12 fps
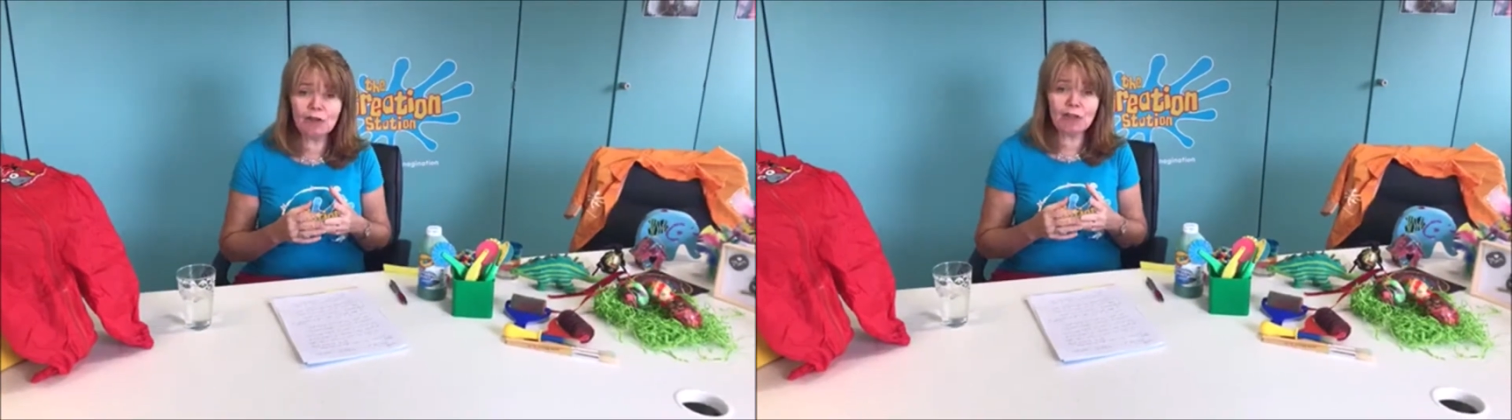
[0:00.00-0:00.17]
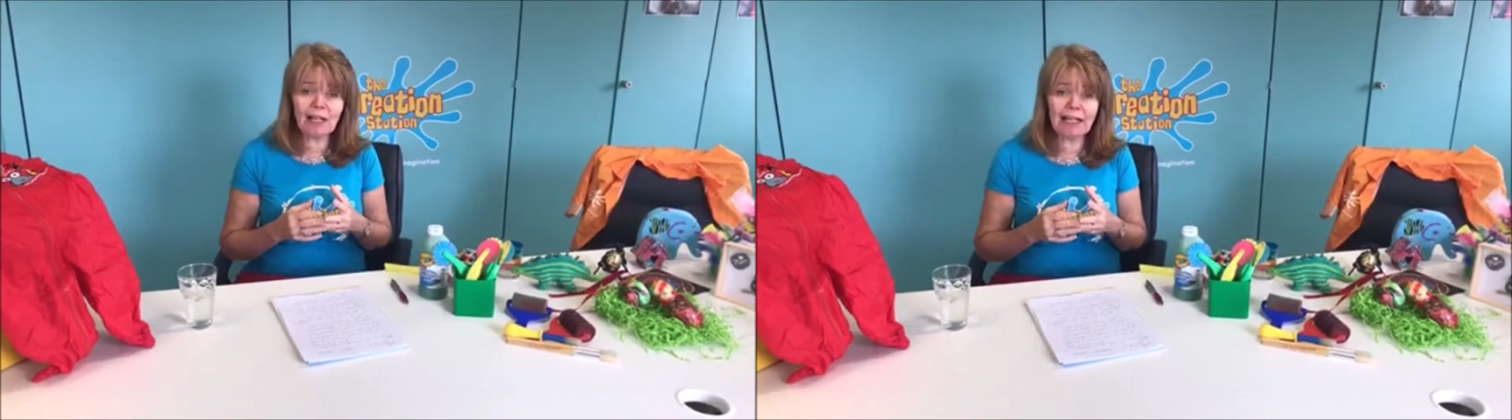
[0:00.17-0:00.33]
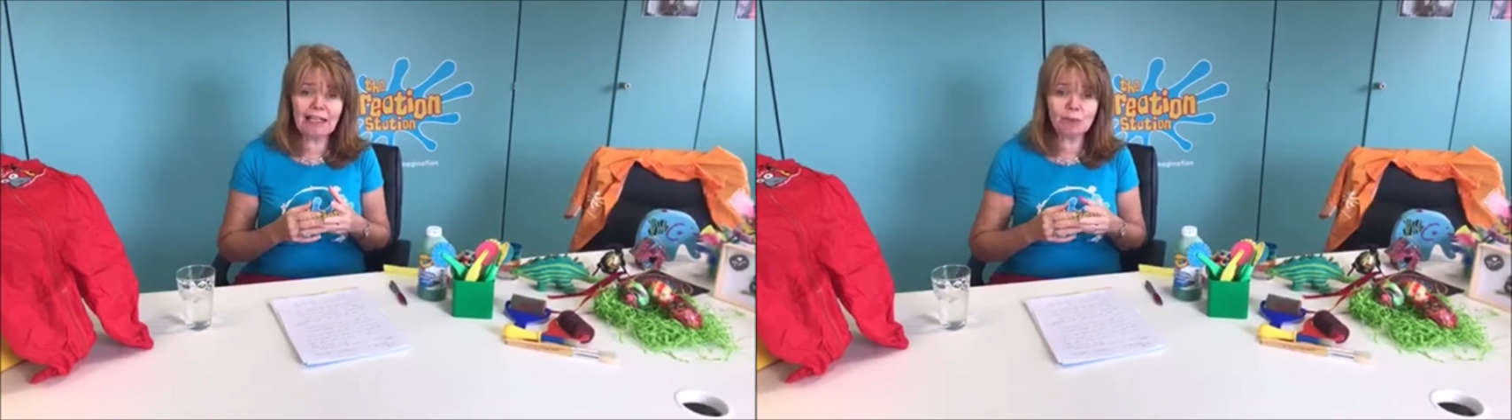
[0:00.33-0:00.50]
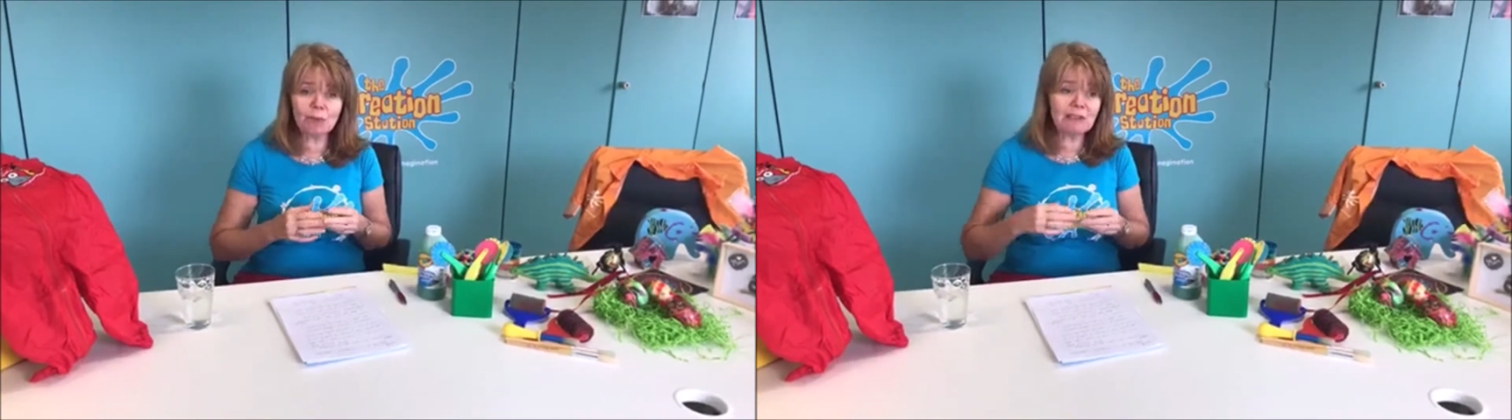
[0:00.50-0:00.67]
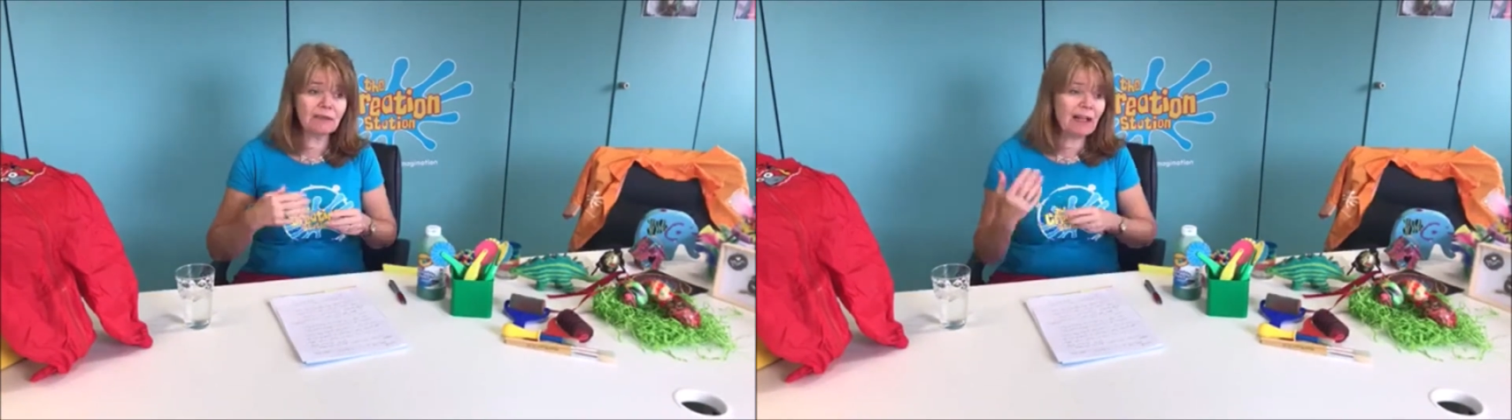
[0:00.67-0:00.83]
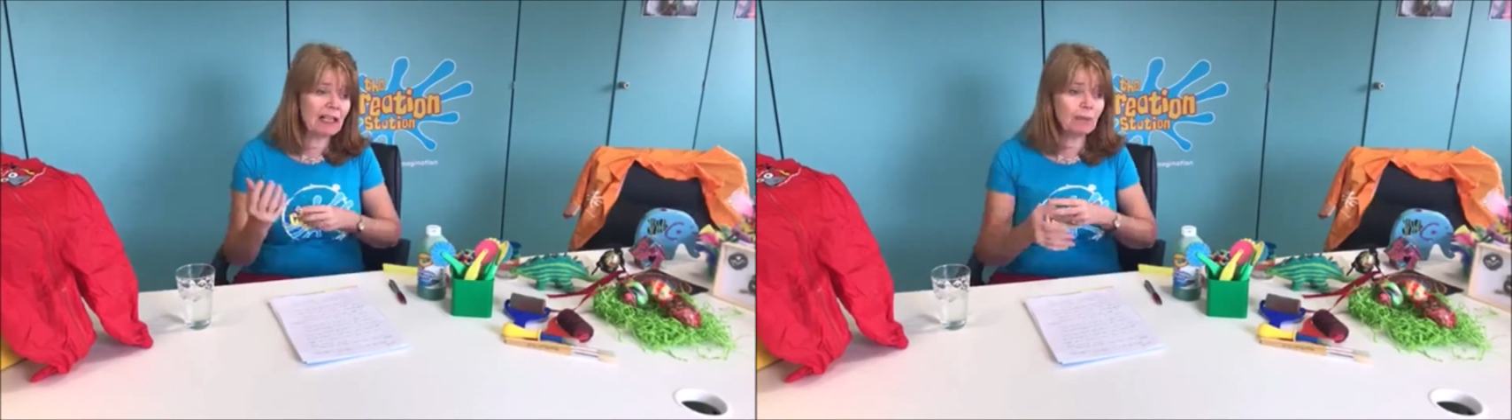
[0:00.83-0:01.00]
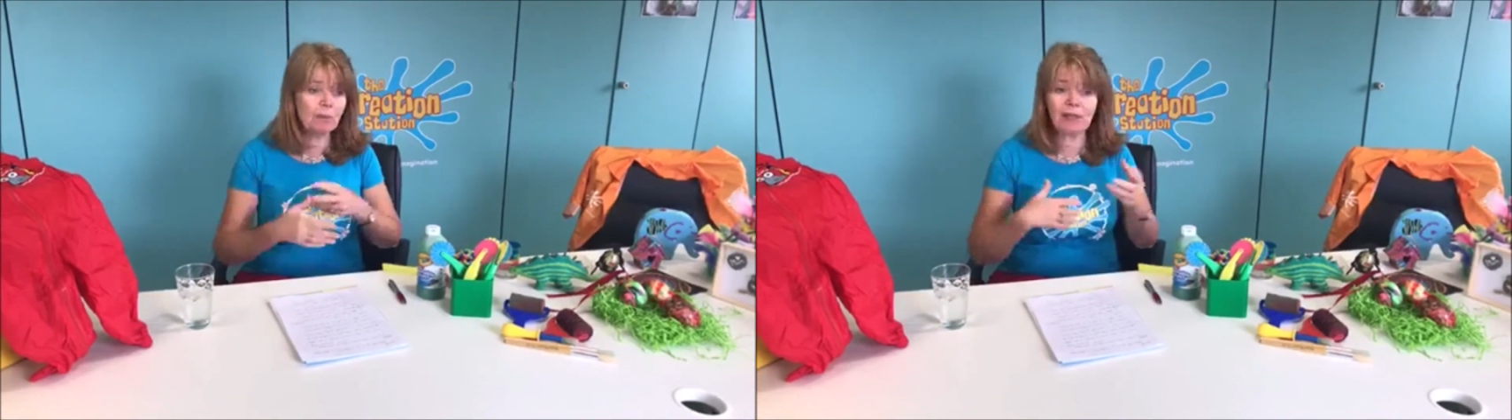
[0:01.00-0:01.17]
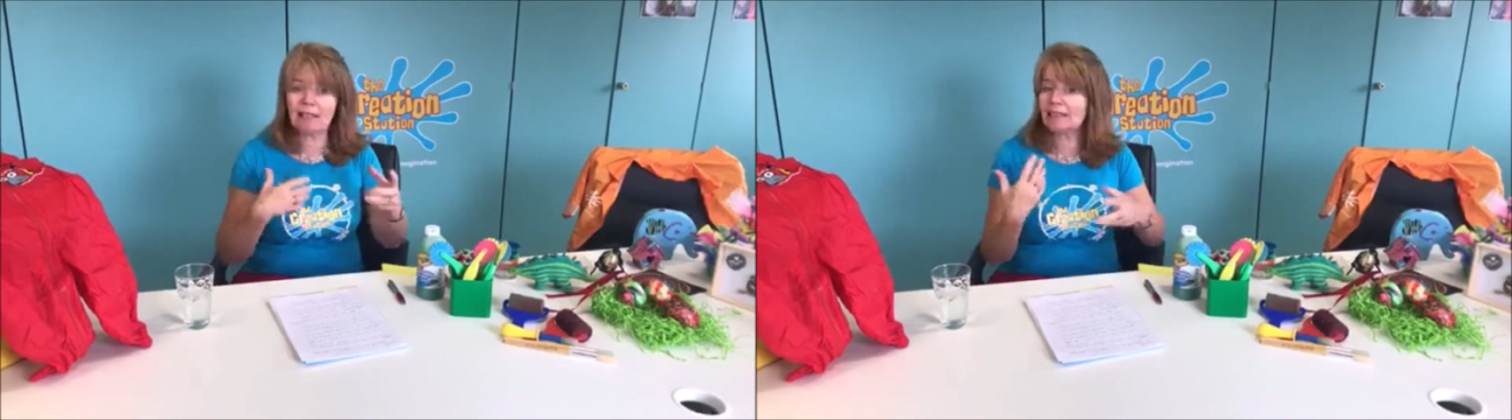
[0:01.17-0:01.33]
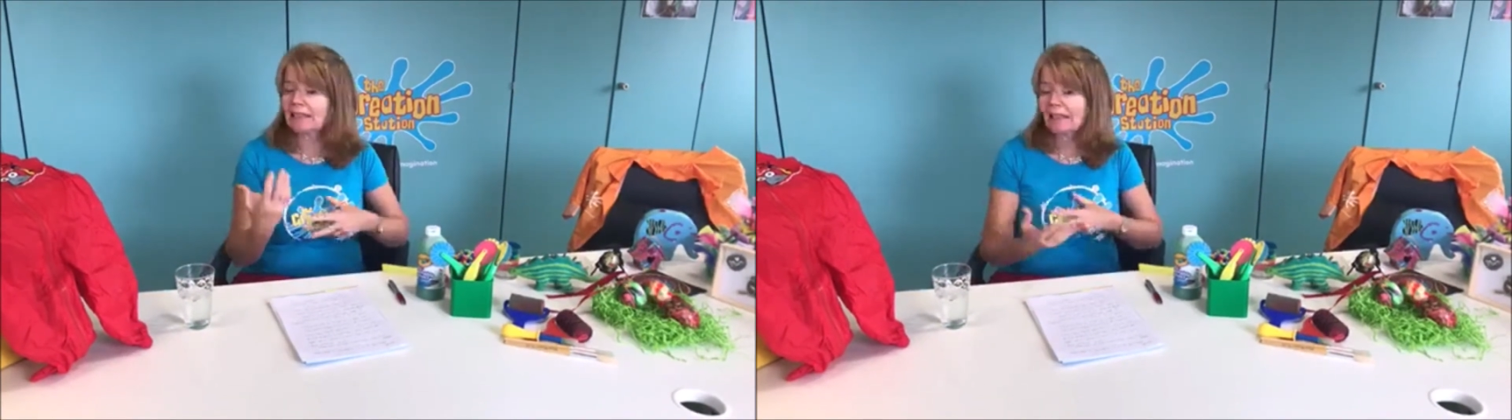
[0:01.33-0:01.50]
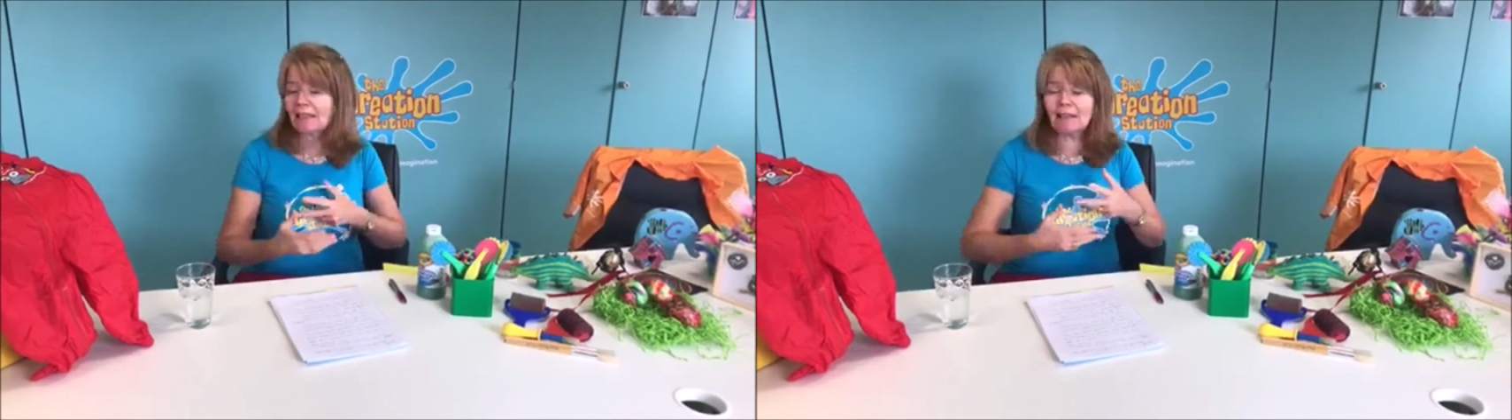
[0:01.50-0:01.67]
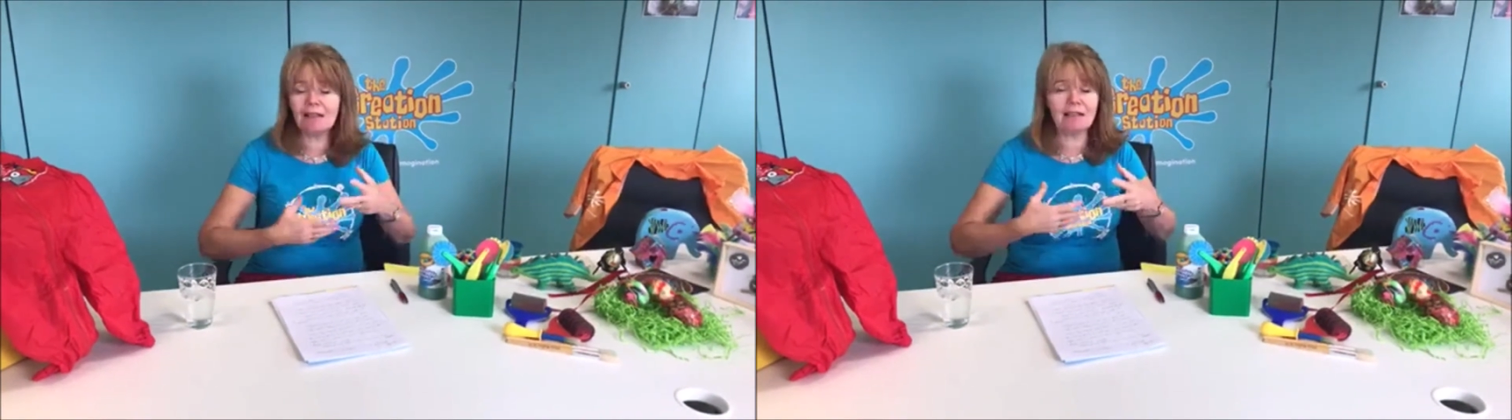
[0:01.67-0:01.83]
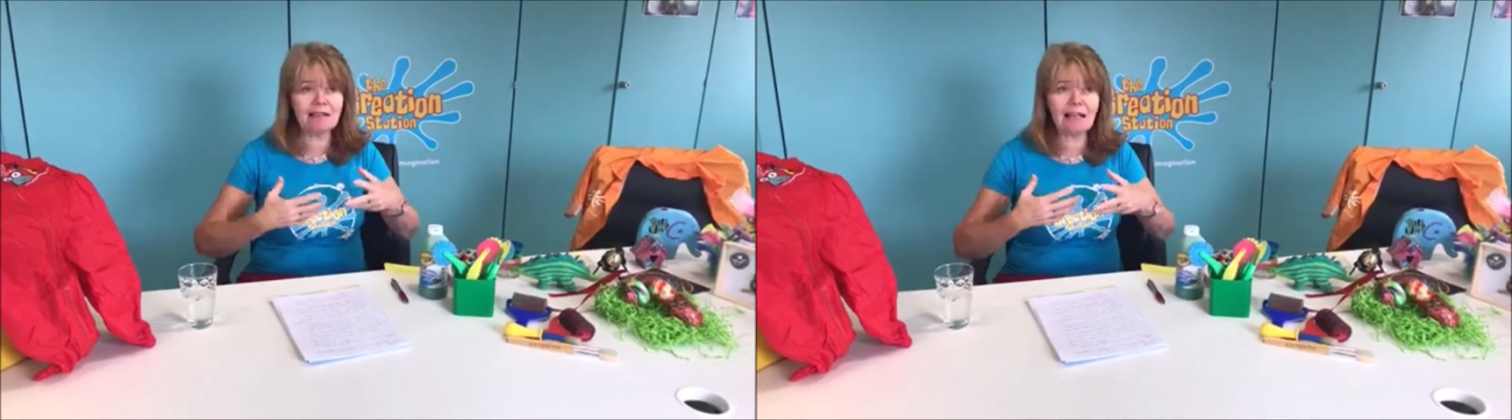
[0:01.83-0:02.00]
child will develop their skills